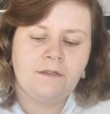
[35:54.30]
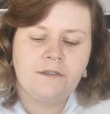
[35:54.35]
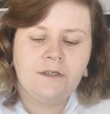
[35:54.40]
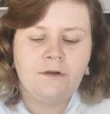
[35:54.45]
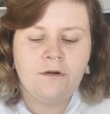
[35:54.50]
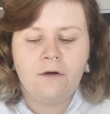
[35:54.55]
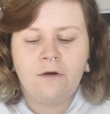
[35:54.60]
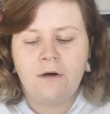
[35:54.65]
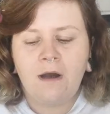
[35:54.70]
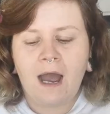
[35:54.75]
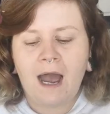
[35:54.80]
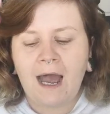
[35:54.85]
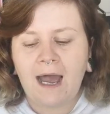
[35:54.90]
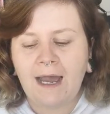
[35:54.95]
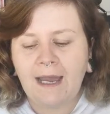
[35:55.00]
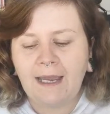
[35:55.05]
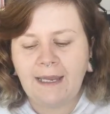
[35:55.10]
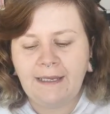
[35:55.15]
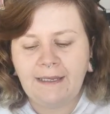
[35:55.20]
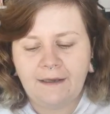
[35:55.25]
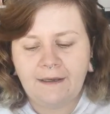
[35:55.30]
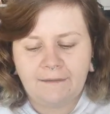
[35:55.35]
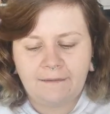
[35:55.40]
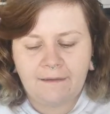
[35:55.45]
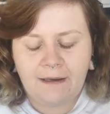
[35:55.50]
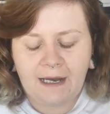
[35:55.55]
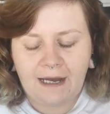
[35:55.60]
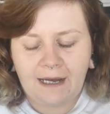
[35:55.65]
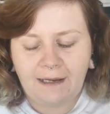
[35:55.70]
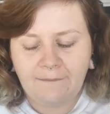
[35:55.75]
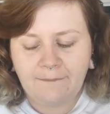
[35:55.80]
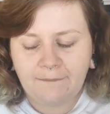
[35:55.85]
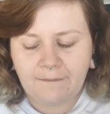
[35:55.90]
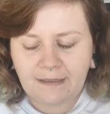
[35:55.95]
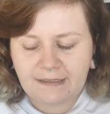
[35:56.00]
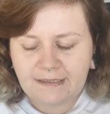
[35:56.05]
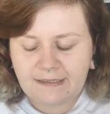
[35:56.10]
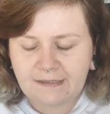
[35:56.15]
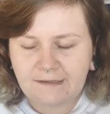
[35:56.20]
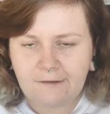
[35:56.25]
you know, I
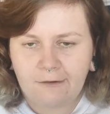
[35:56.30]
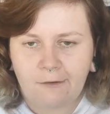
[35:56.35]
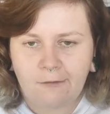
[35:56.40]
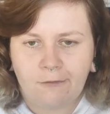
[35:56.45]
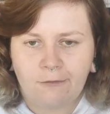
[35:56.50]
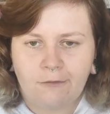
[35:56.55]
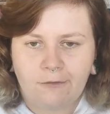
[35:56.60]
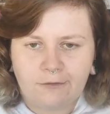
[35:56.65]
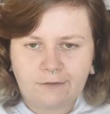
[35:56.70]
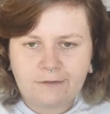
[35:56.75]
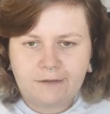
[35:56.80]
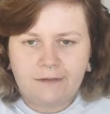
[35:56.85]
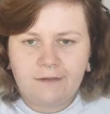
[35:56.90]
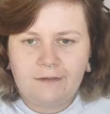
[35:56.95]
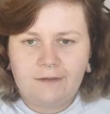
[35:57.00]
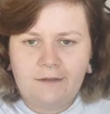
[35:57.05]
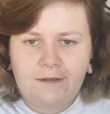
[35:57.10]
miss the old